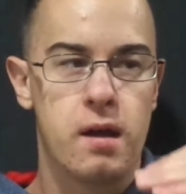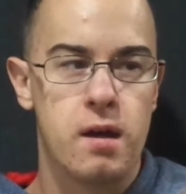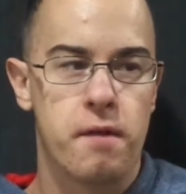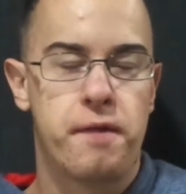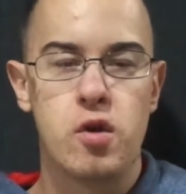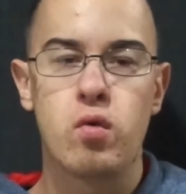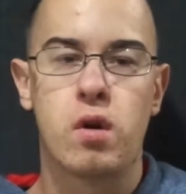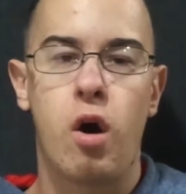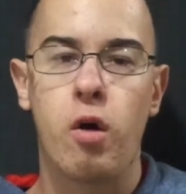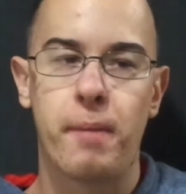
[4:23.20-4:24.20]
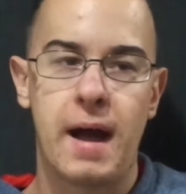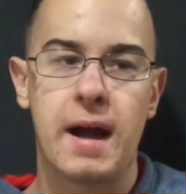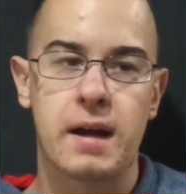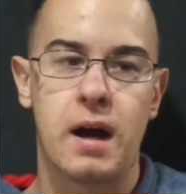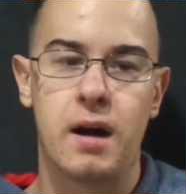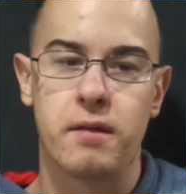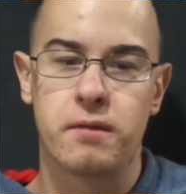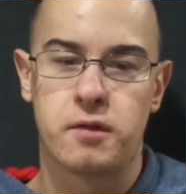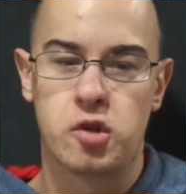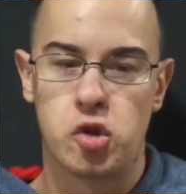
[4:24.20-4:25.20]
if you call back
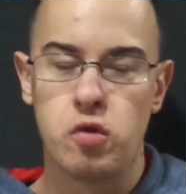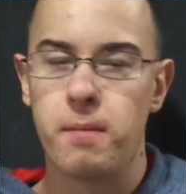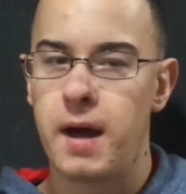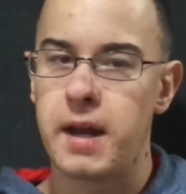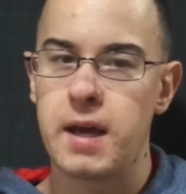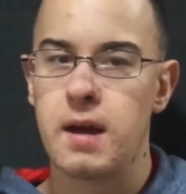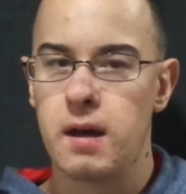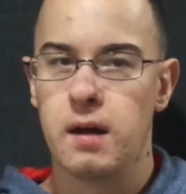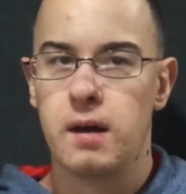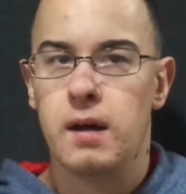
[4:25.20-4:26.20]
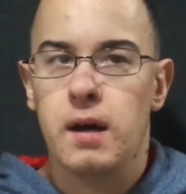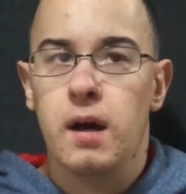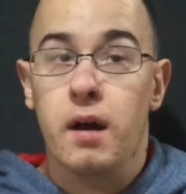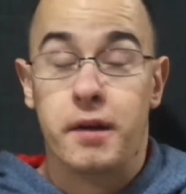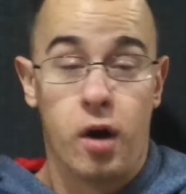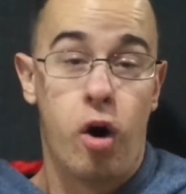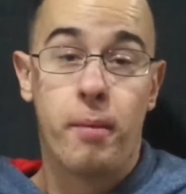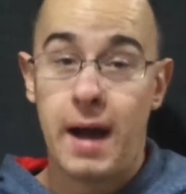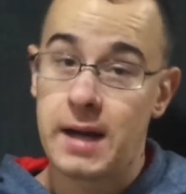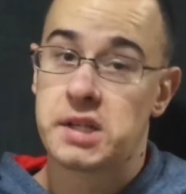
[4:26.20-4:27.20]
on too many
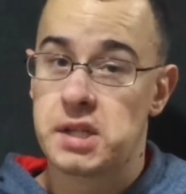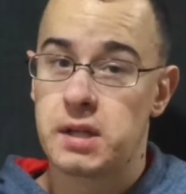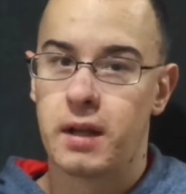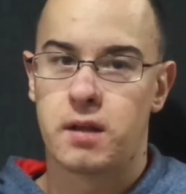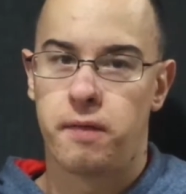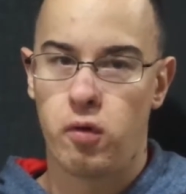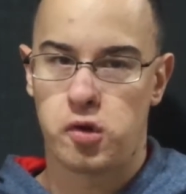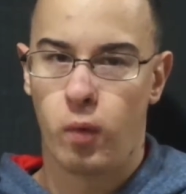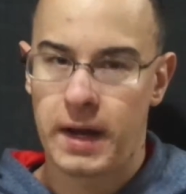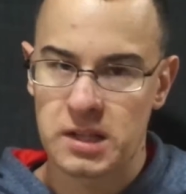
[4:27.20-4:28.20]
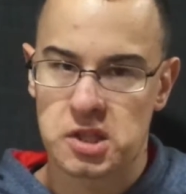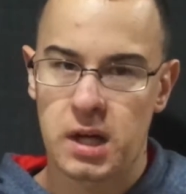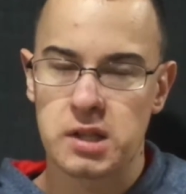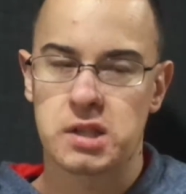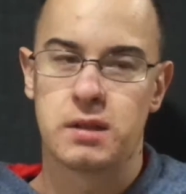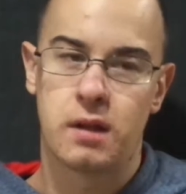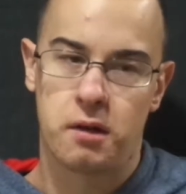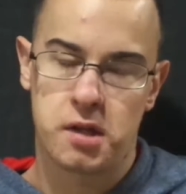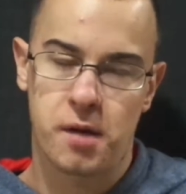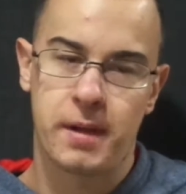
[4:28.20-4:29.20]
callbacks, like the Force Awakens does, and I'll
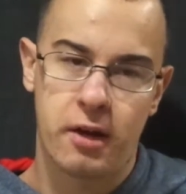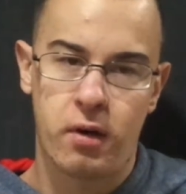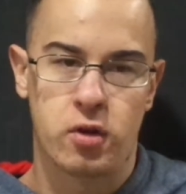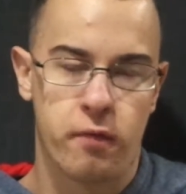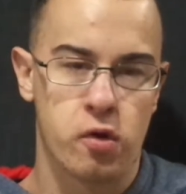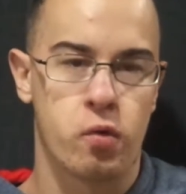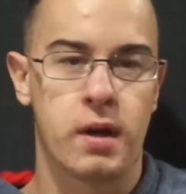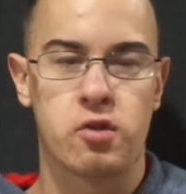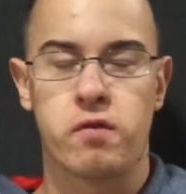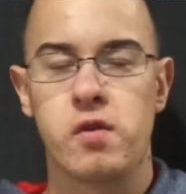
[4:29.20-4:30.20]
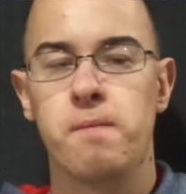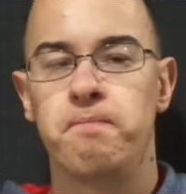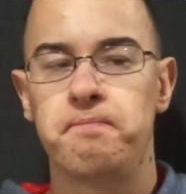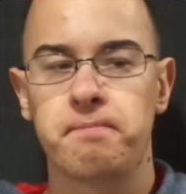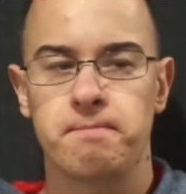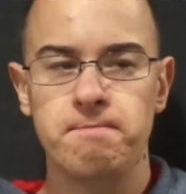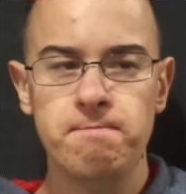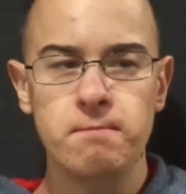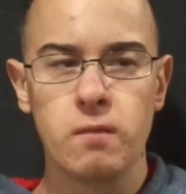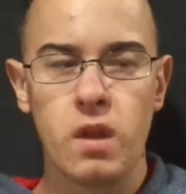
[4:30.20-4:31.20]
talk about that when I do Force Awakens review.
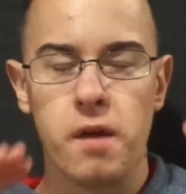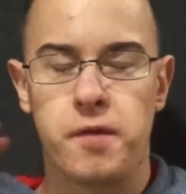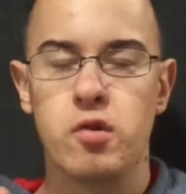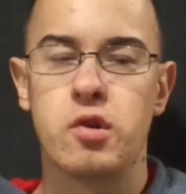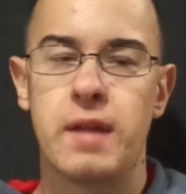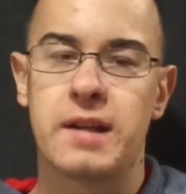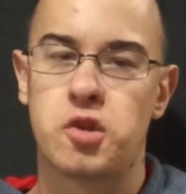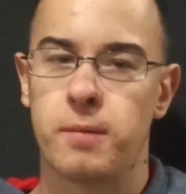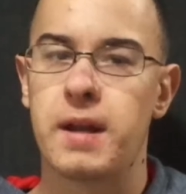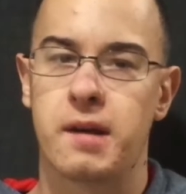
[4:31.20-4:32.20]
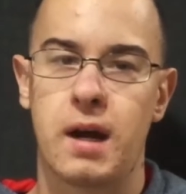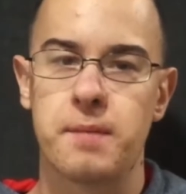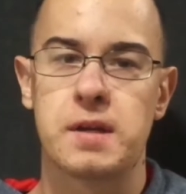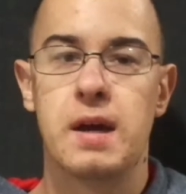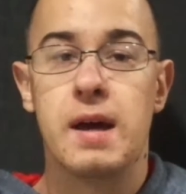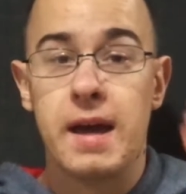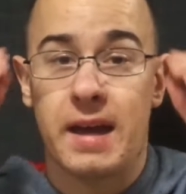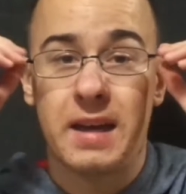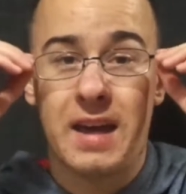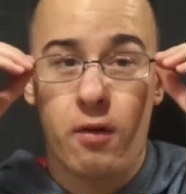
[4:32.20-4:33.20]
If you do that too many times, it
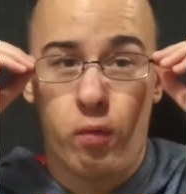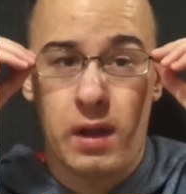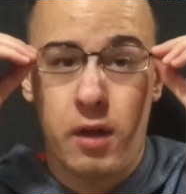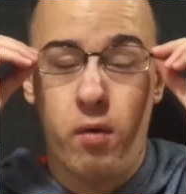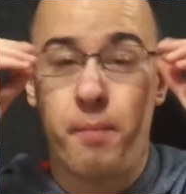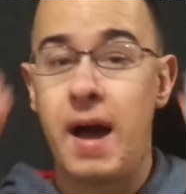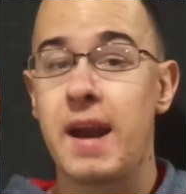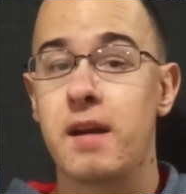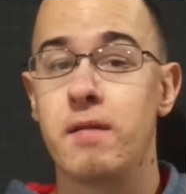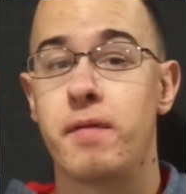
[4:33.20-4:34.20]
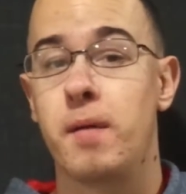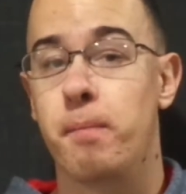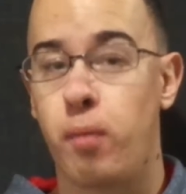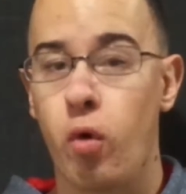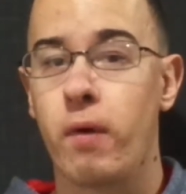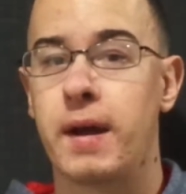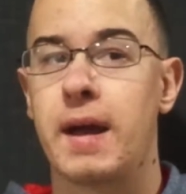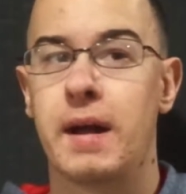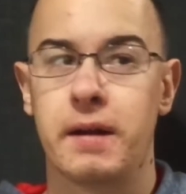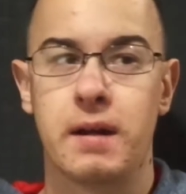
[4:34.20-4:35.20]
can get really repetitive and boring
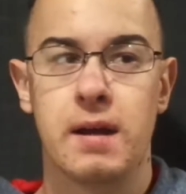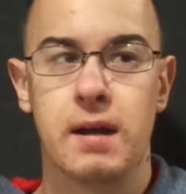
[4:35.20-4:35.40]
and